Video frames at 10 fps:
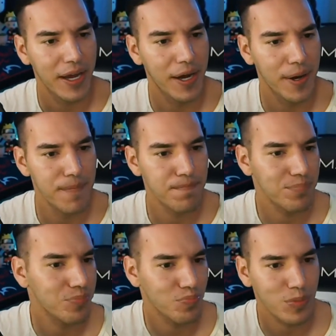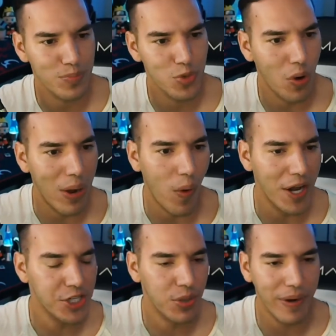Do I
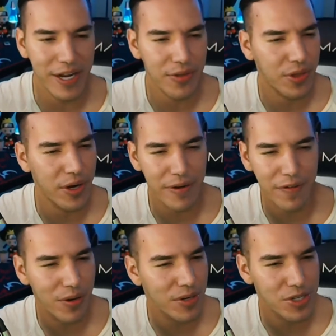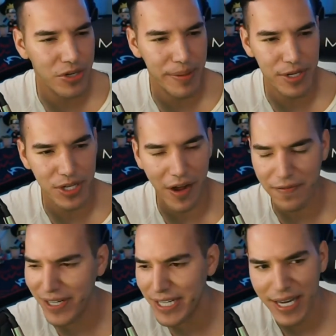watch 20 to 30 viewer streamers
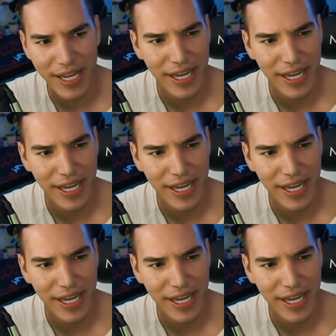often?